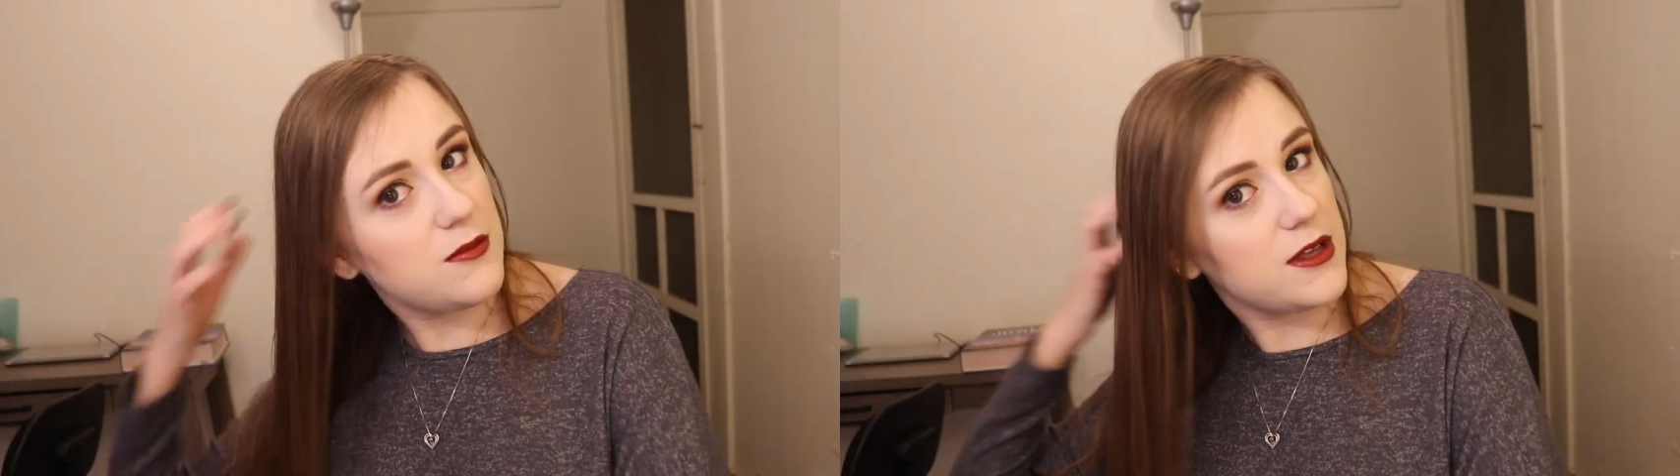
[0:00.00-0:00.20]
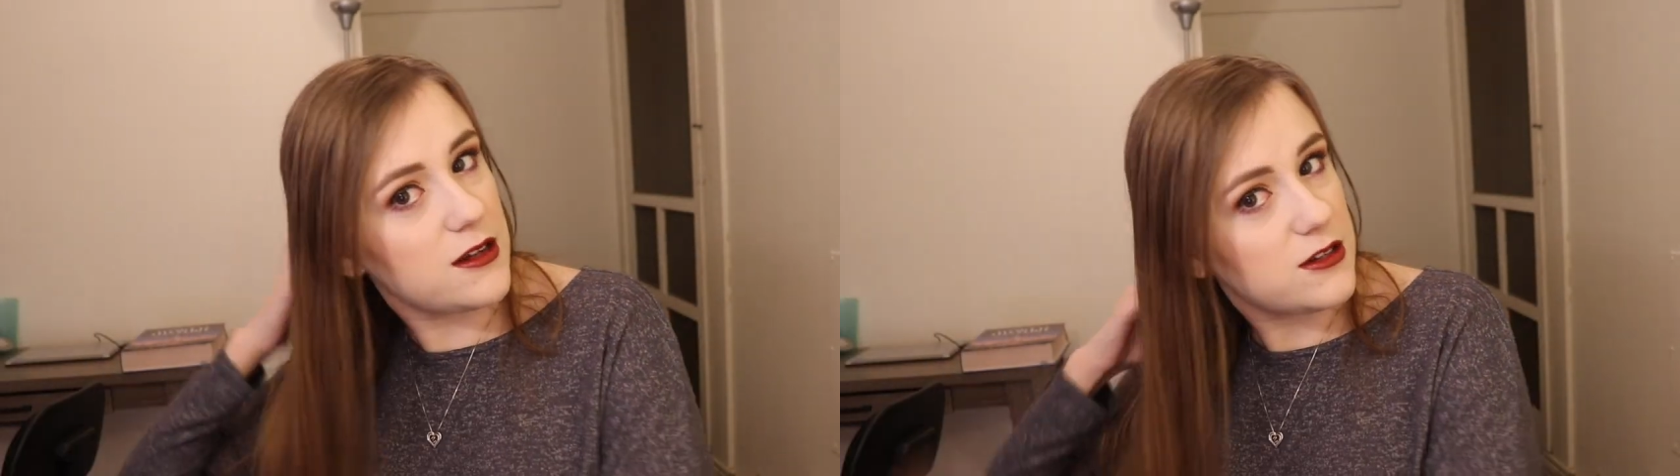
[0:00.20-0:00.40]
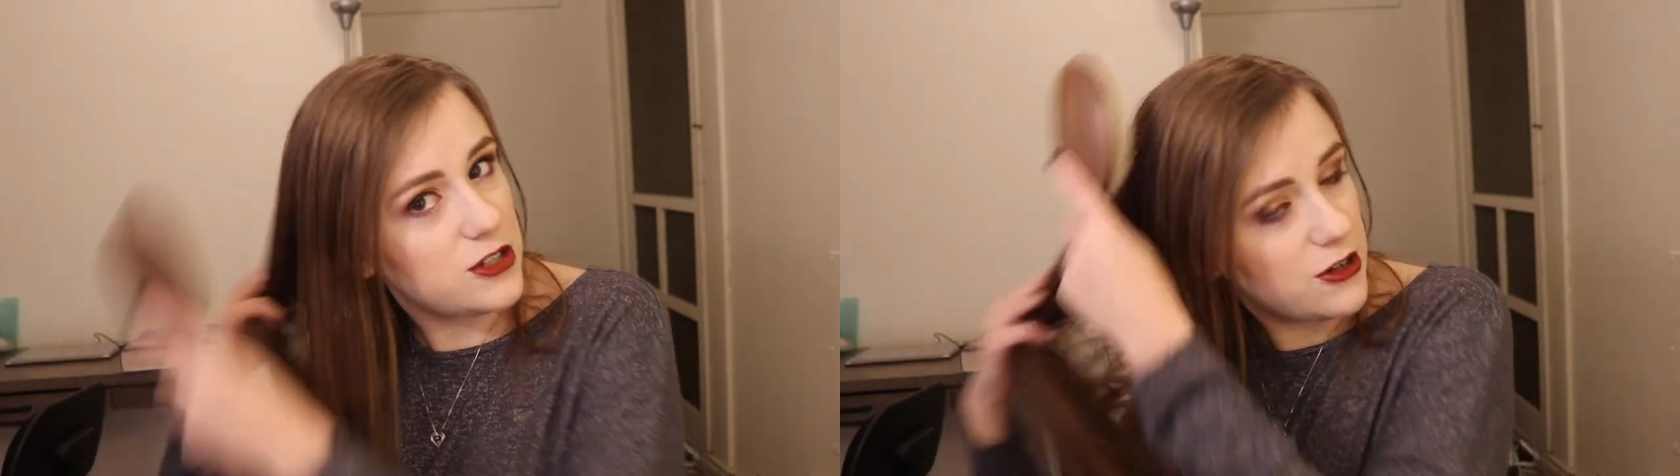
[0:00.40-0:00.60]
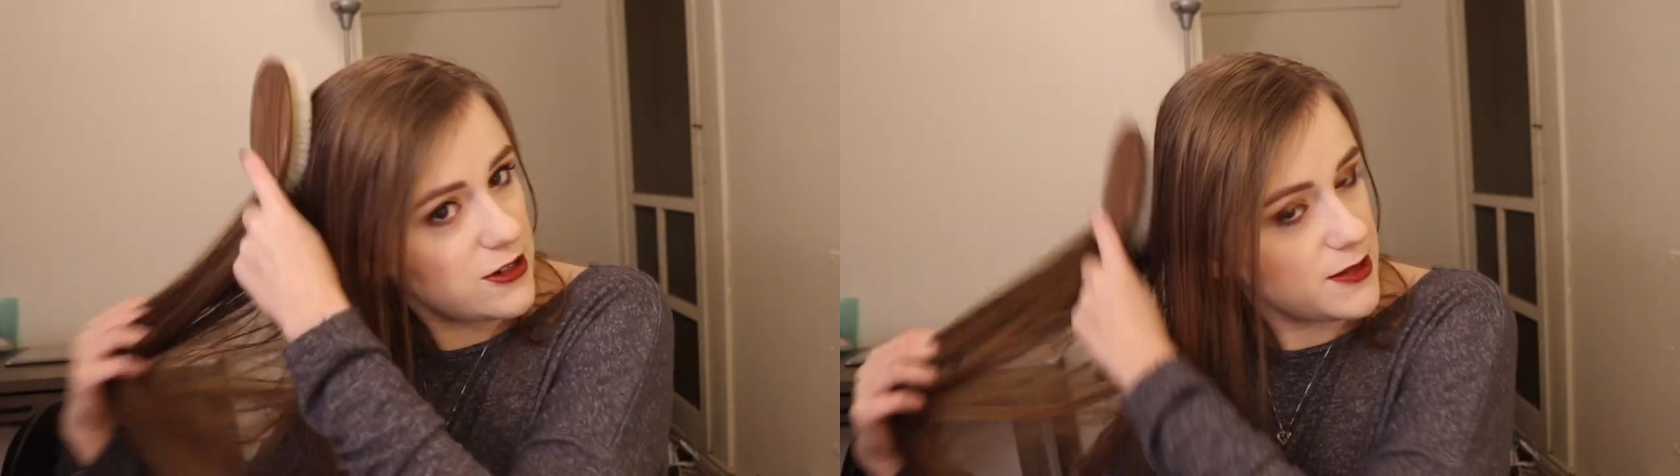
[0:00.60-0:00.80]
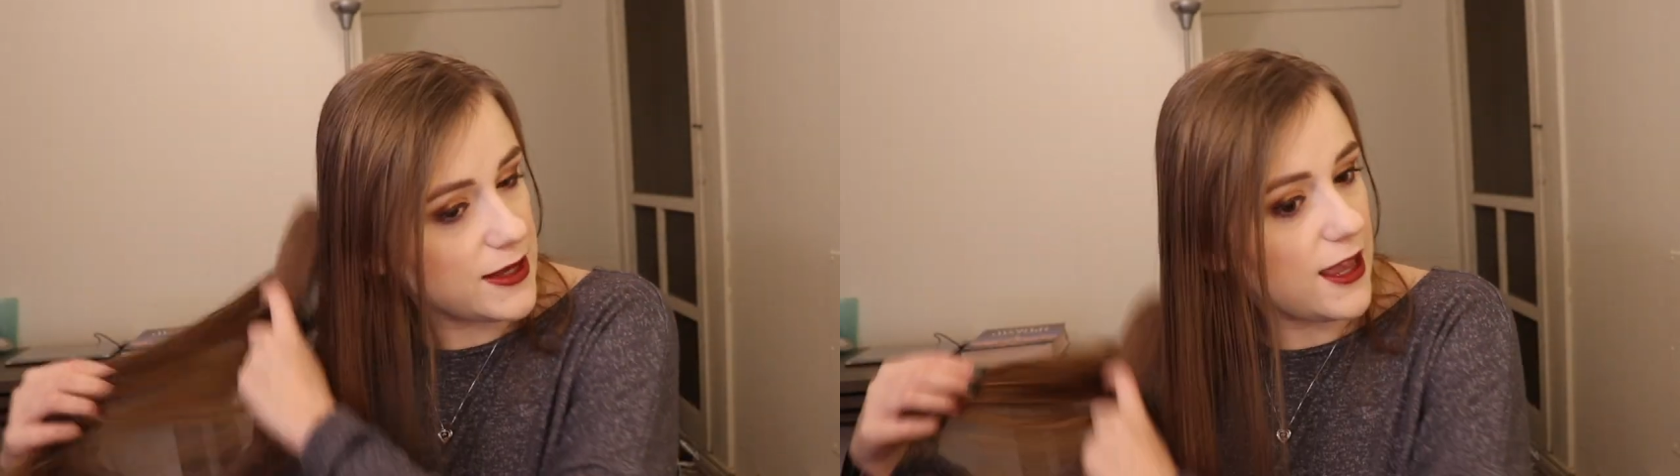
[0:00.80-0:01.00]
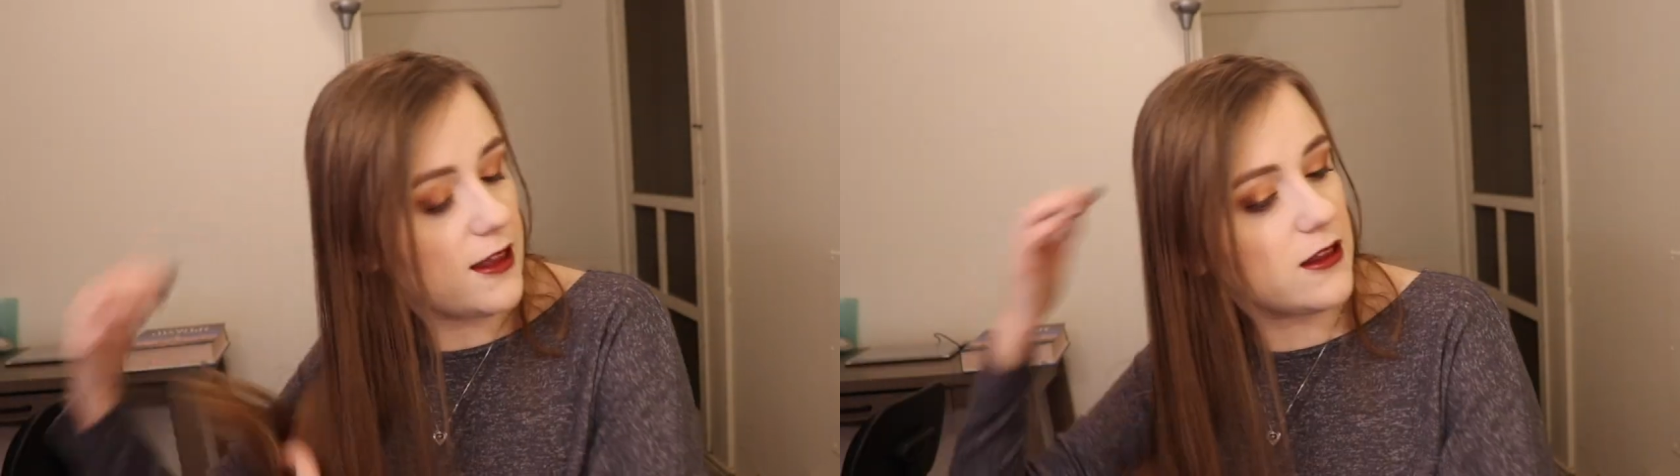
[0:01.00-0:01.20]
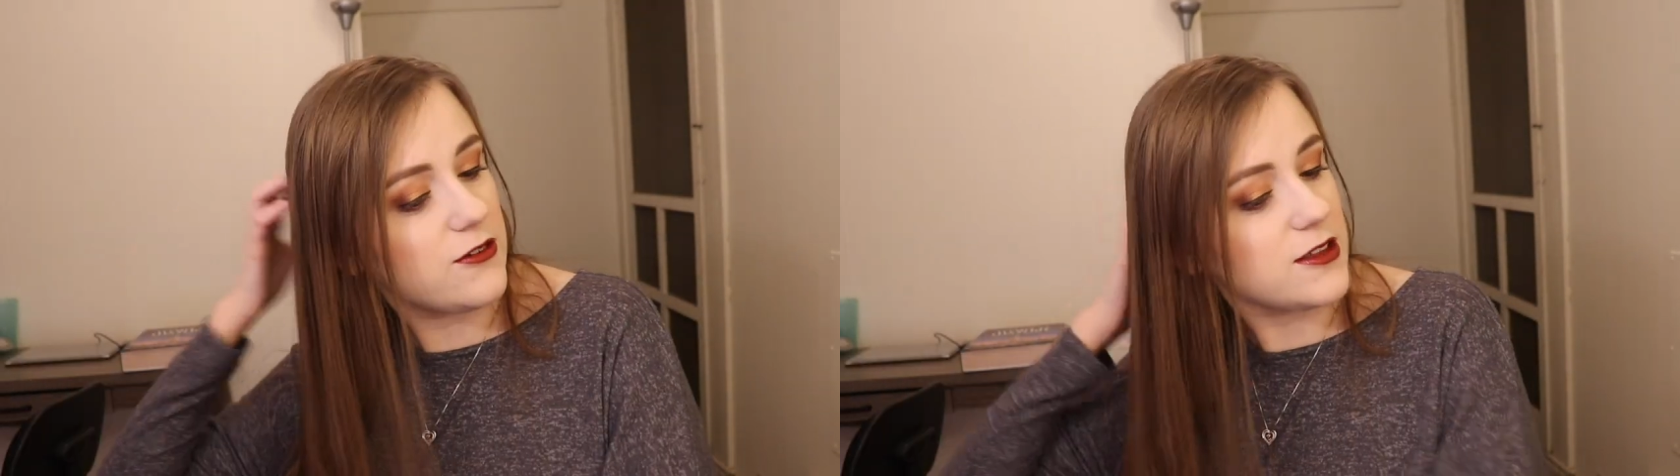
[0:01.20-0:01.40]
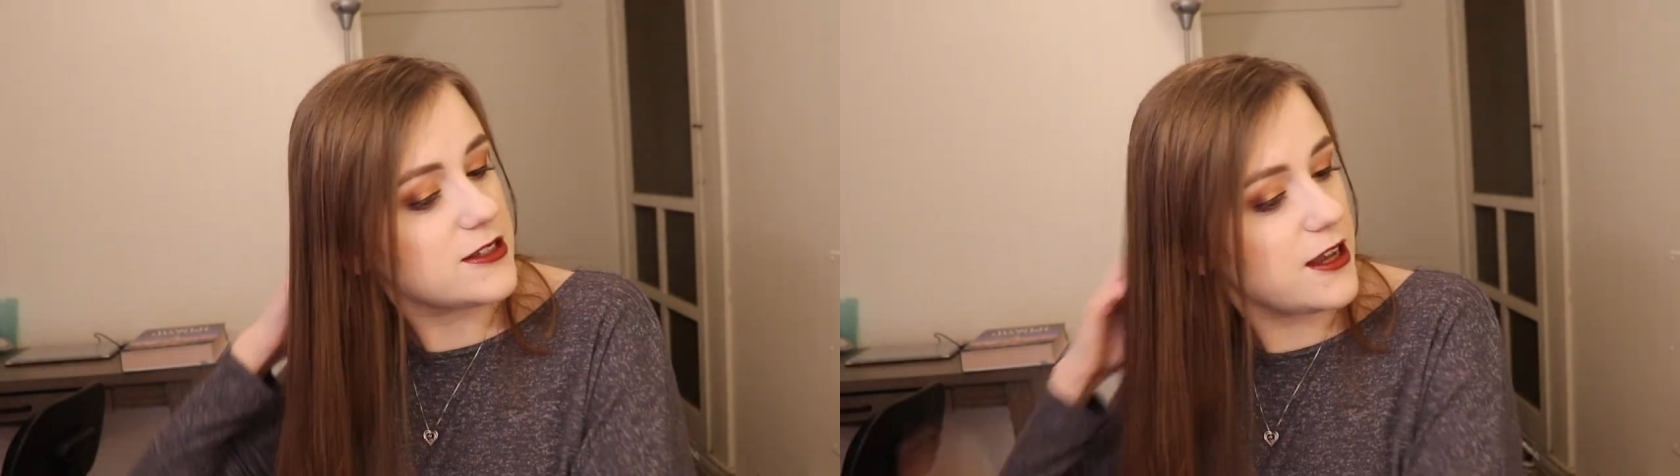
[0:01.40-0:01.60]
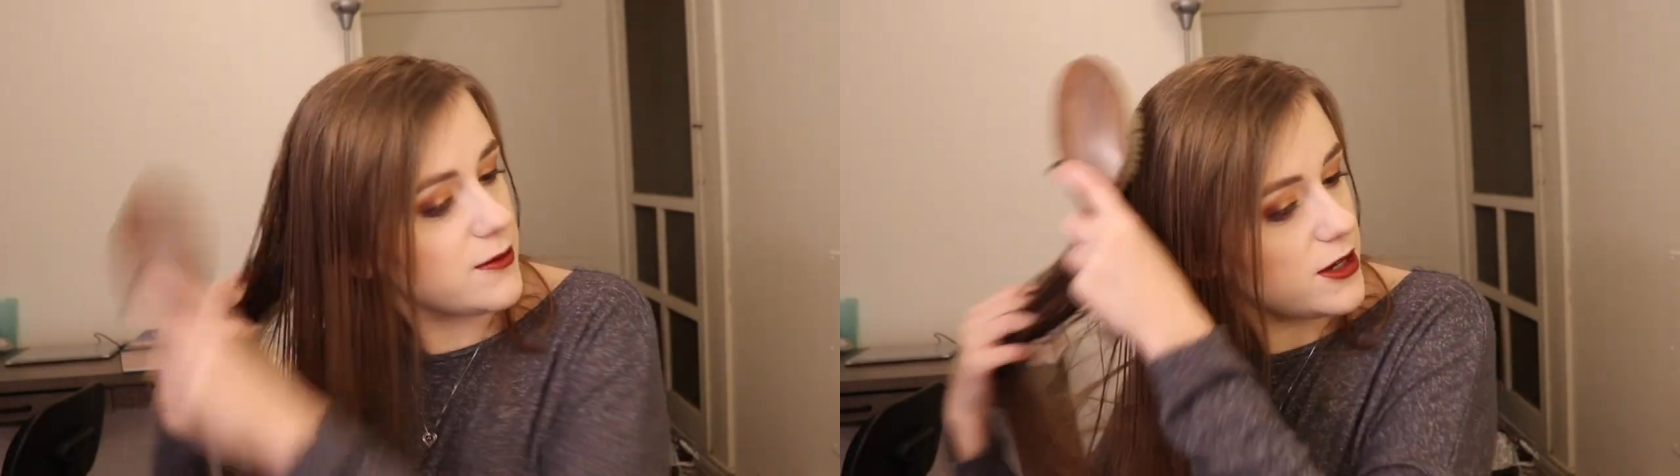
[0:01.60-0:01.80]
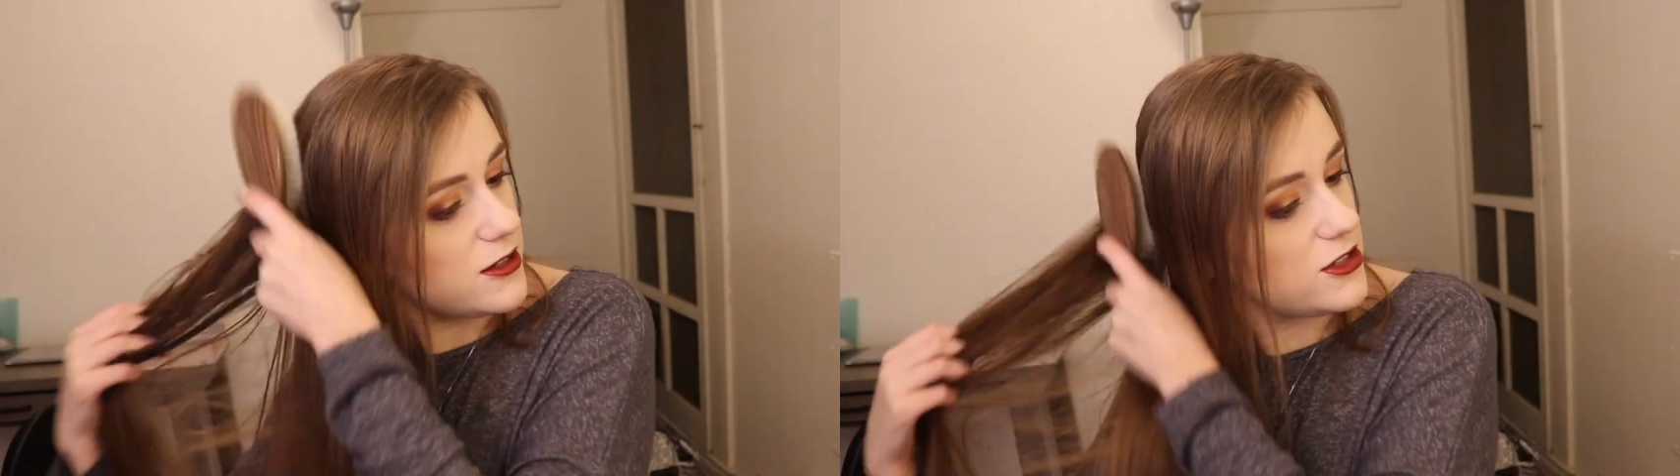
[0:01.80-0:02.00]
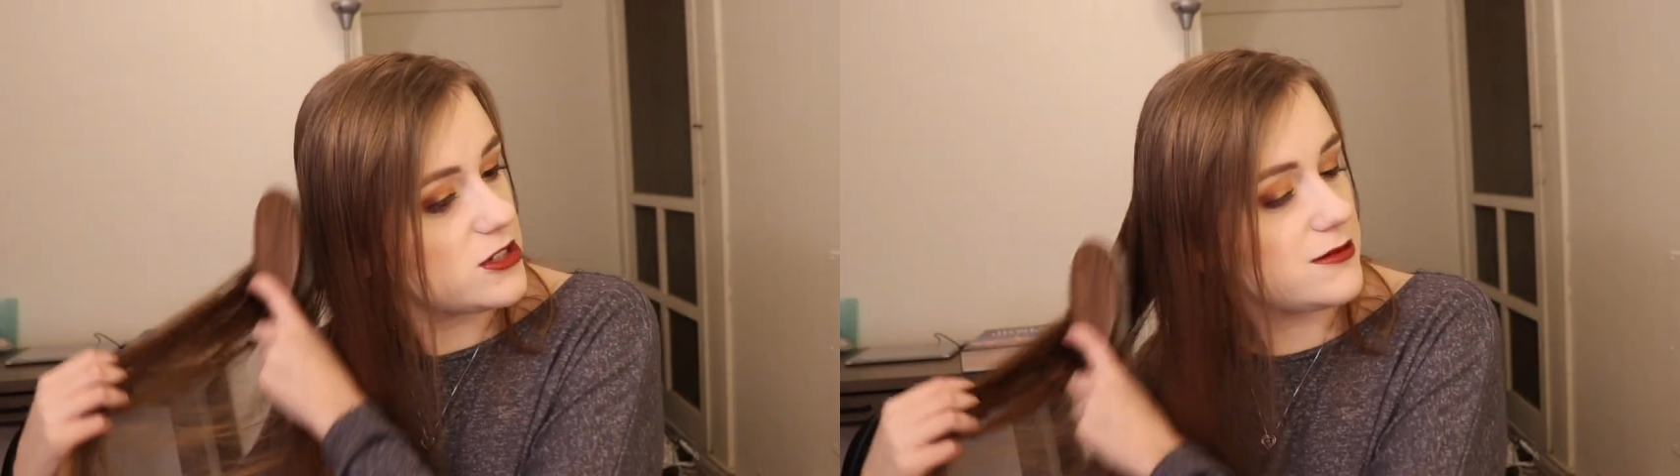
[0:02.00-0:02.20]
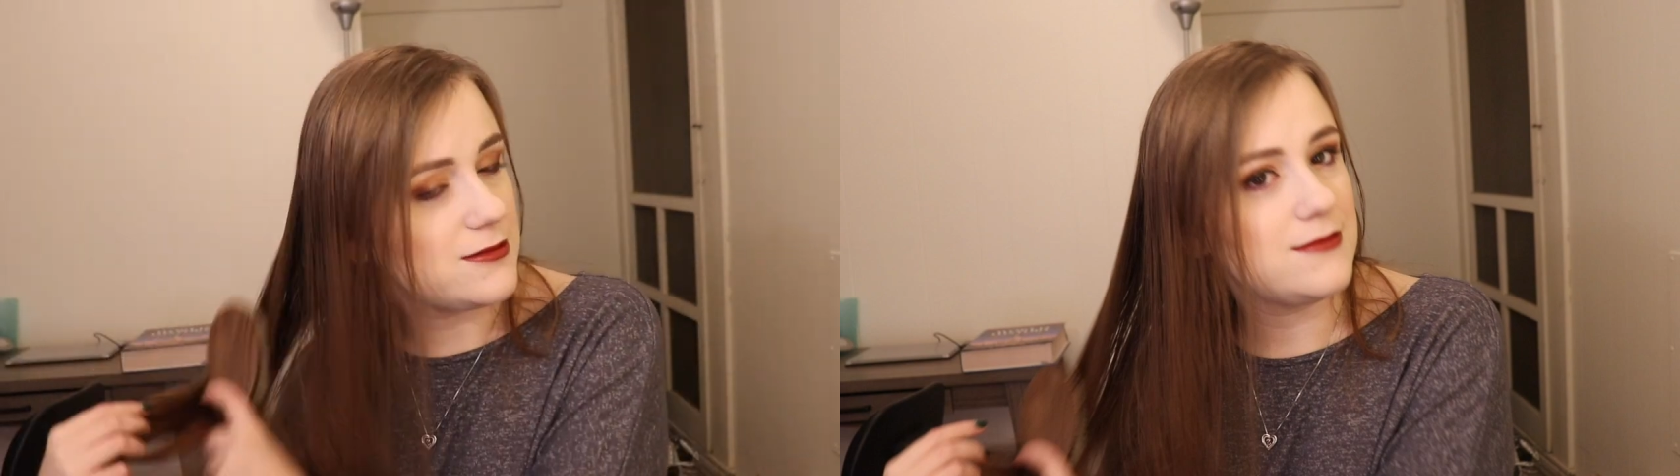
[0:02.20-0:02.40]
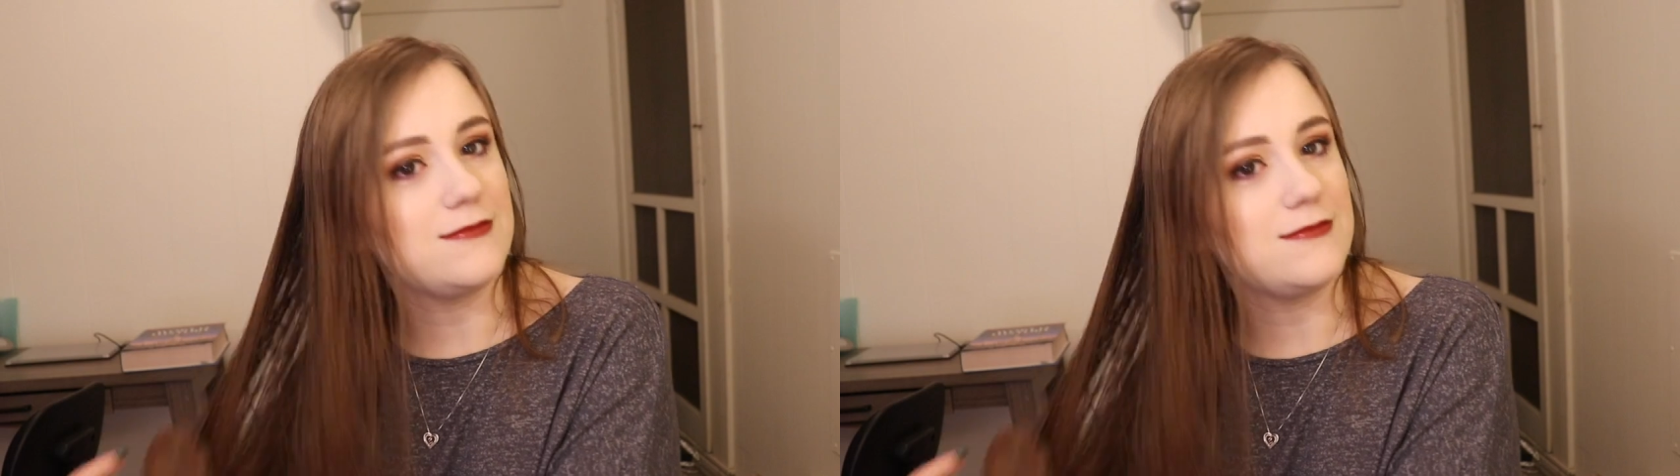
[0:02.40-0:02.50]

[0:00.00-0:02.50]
But shout out to Michaela for this hairbrush.